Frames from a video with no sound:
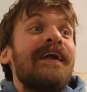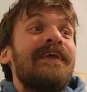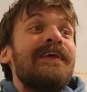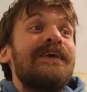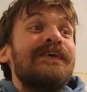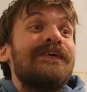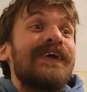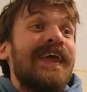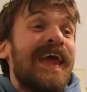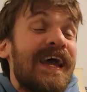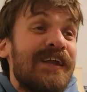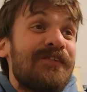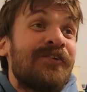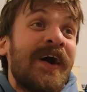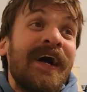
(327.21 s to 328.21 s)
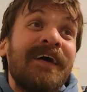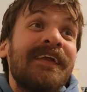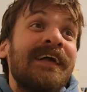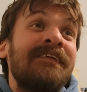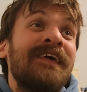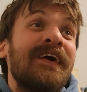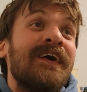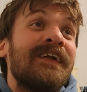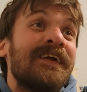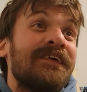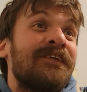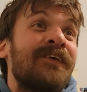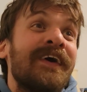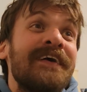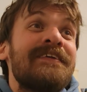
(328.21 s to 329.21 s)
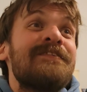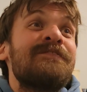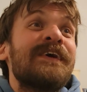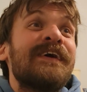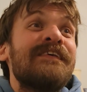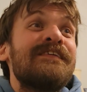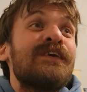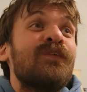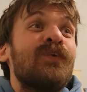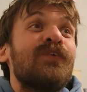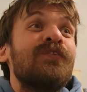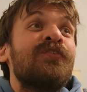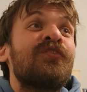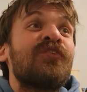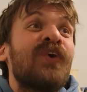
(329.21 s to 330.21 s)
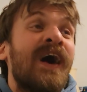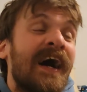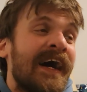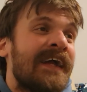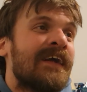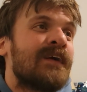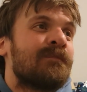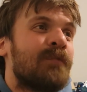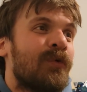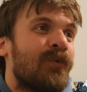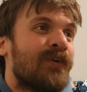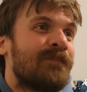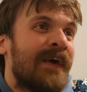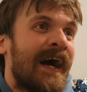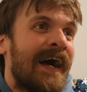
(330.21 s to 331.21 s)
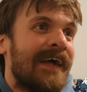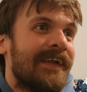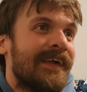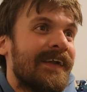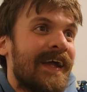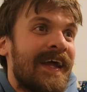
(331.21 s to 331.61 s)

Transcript: You can't fire them all at once because you will fry your poor pilot,